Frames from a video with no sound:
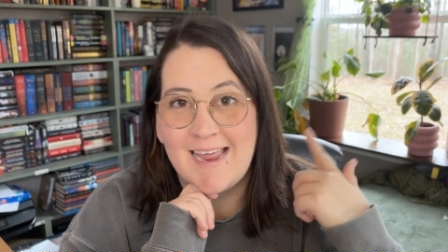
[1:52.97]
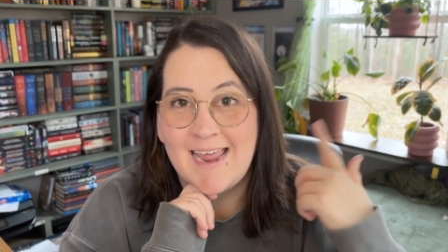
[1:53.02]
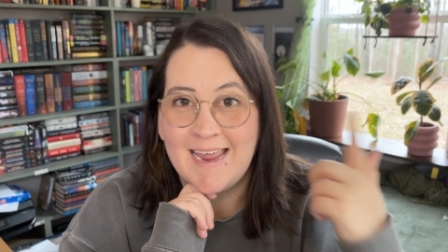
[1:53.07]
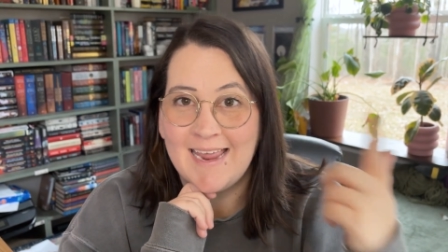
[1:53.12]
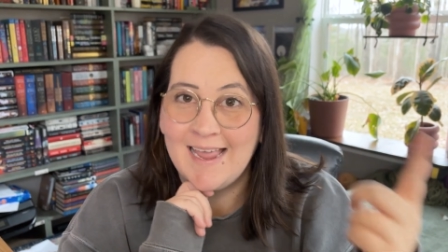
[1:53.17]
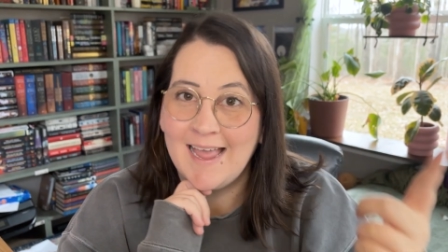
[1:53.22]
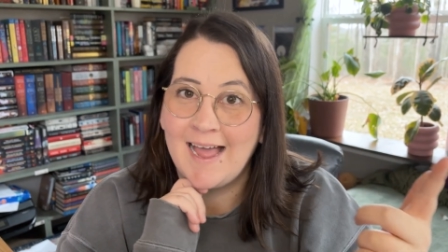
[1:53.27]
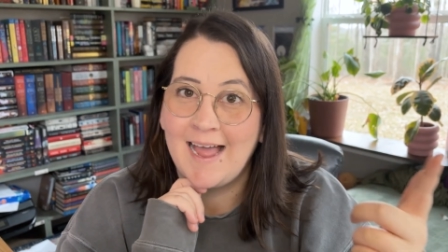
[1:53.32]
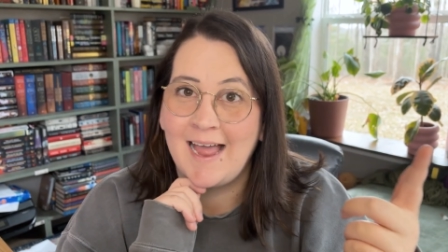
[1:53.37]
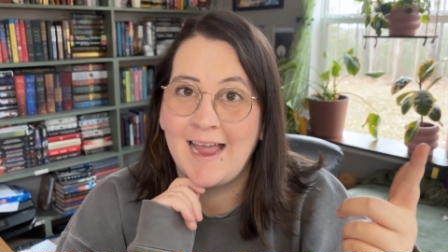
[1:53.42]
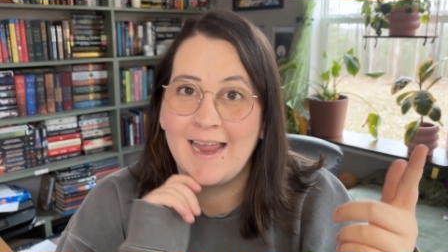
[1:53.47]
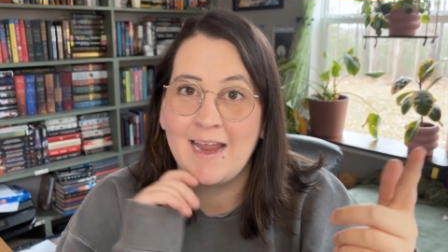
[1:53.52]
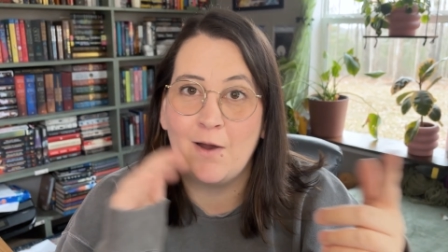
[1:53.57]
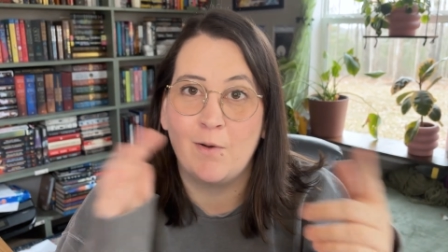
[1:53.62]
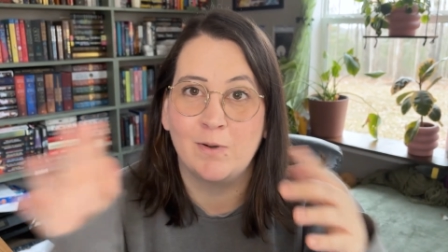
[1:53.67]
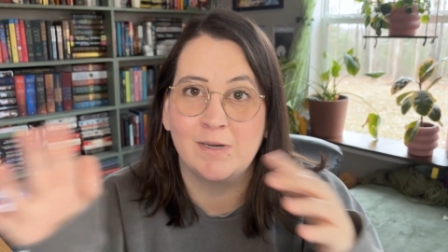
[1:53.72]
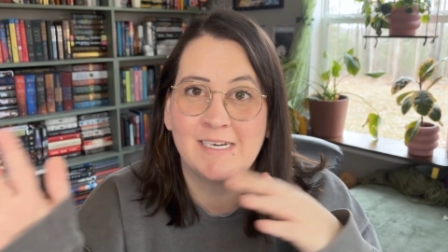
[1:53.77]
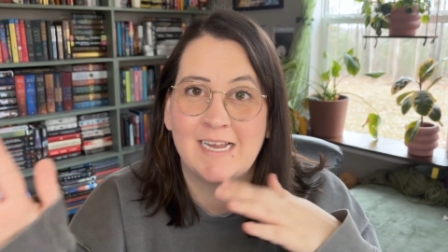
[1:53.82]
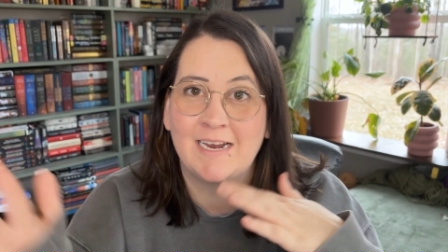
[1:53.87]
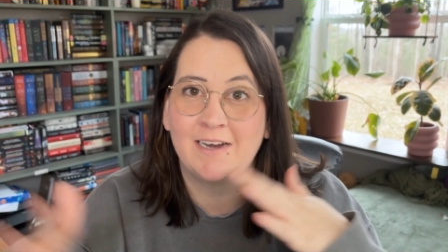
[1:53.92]
AI
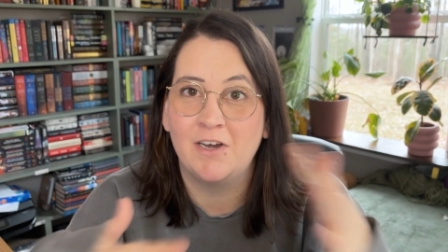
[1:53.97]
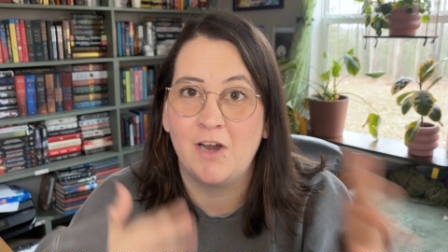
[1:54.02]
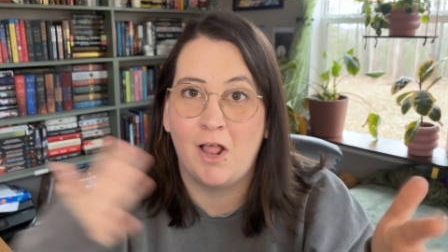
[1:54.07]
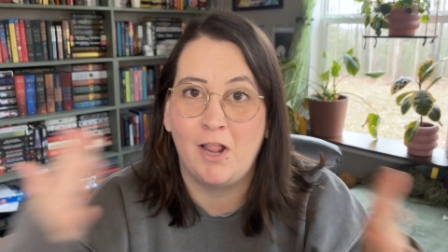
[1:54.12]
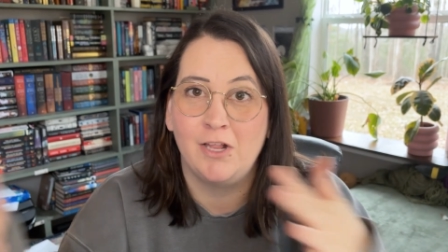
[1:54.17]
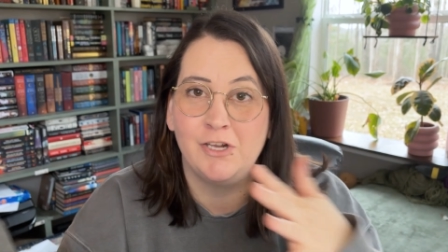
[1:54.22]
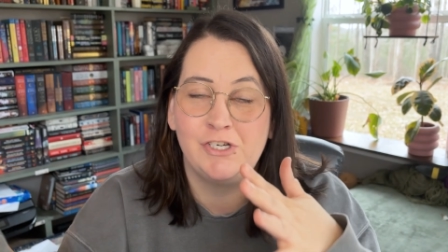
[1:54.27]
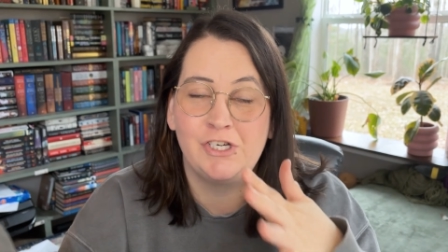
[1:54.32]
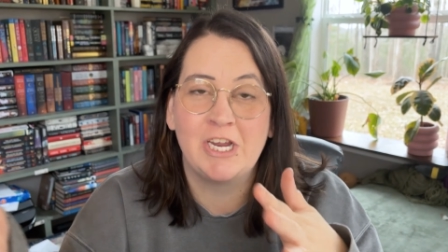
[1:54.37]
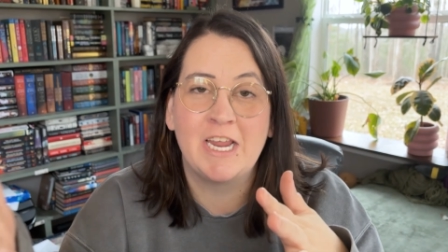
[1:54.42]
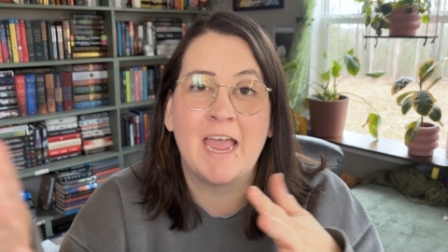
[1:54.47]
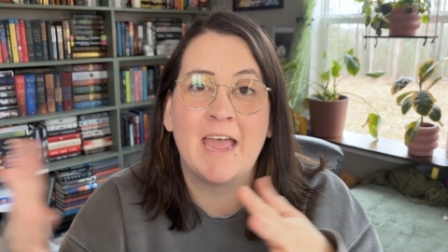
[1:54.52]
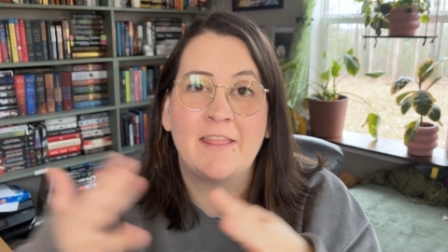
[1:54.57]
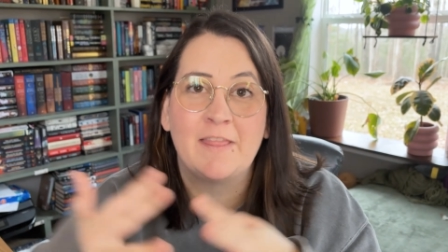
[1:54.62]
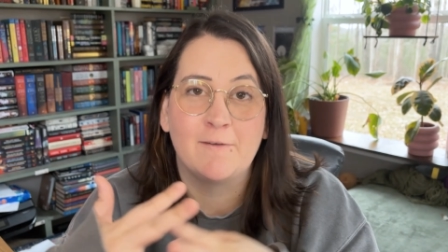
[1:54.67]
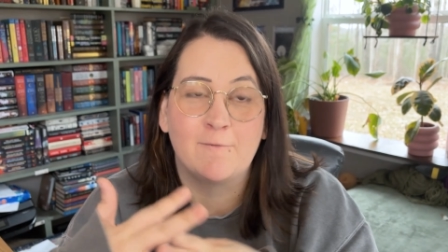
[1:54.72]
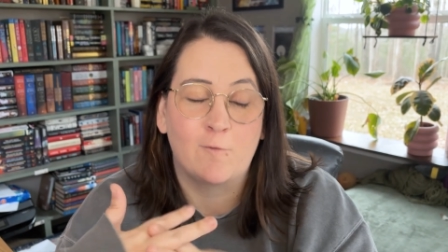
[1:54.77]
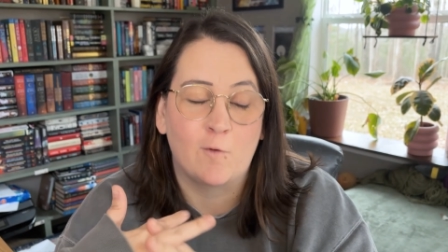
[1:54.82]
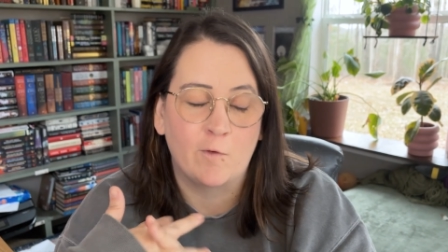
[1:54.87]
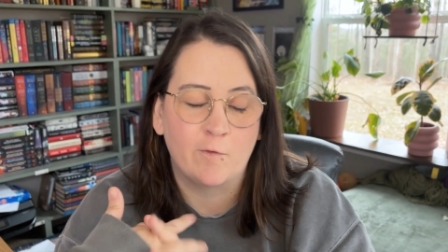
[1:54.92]
or technology at
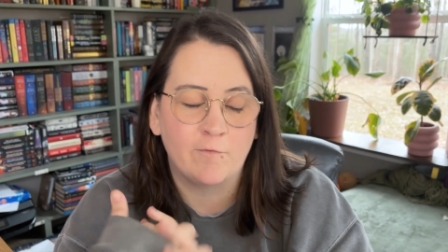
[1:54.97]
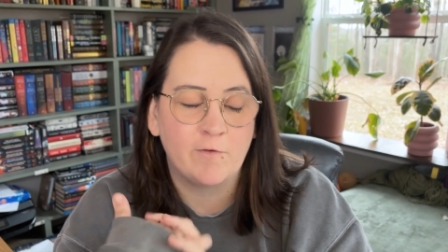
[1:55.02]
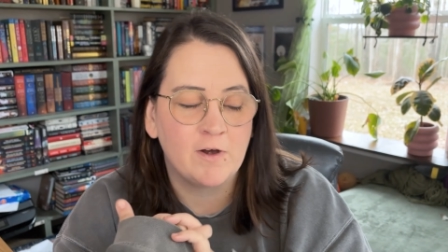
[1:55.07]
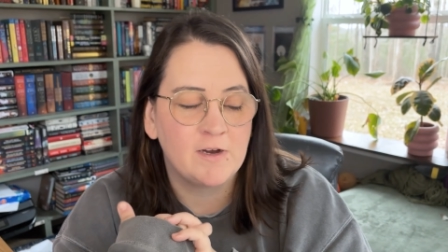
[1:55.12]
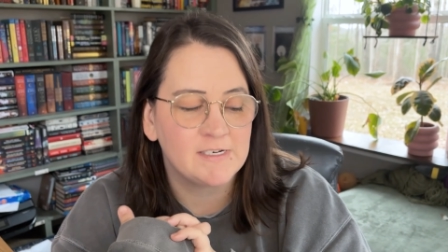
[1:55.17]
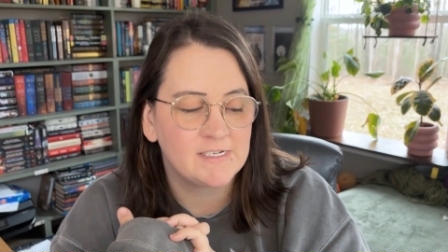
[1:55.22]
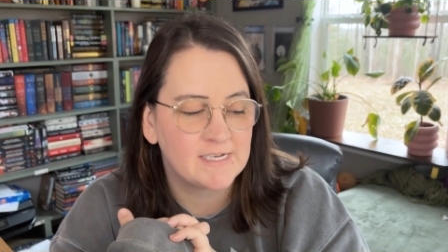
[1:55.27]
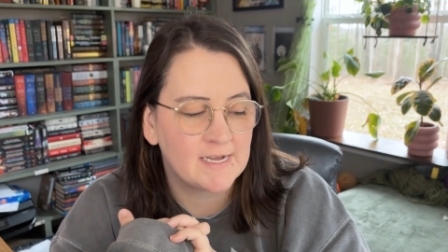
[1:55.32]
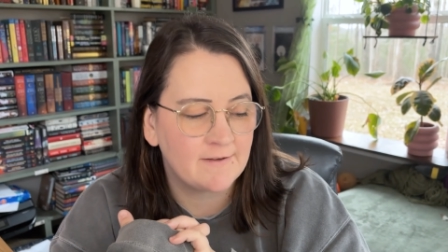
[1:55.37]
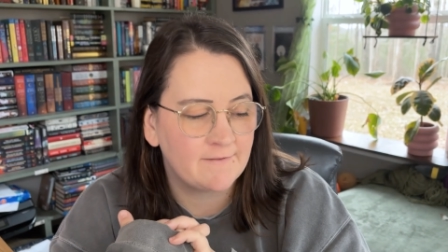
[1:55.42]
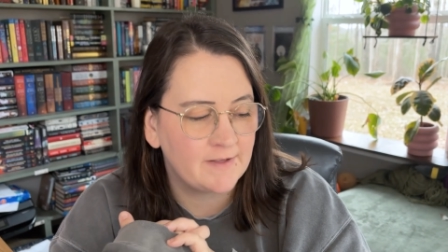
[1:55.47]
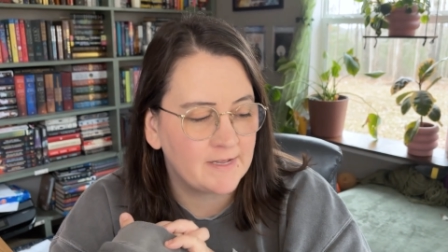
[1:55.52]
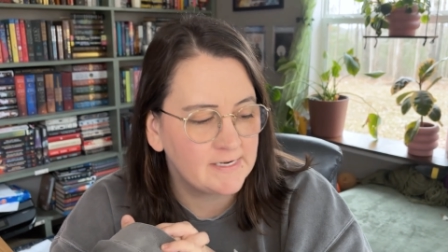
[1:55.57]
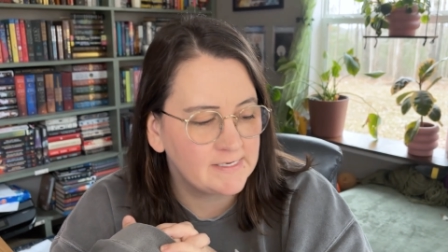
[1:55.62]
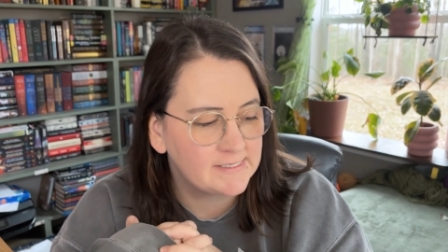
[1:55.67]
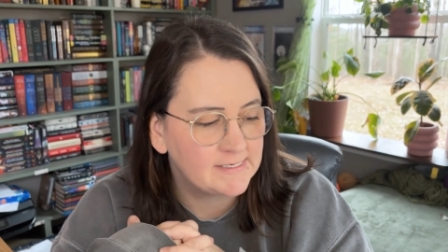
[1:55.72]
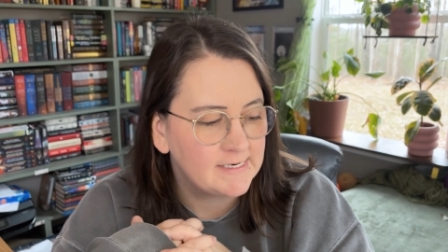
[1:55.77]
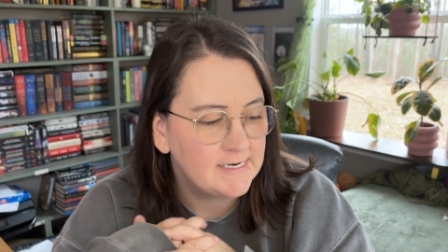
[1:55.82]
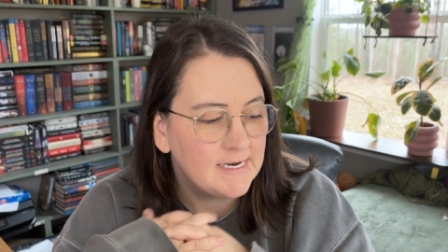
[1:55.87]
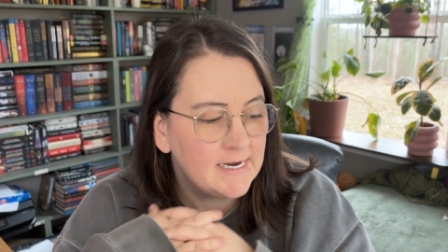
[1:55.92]
the forefront of
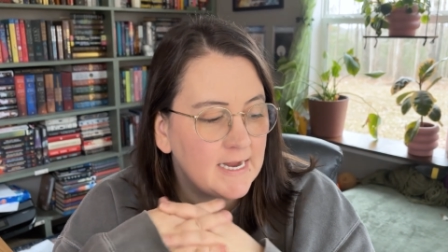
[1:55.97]
it.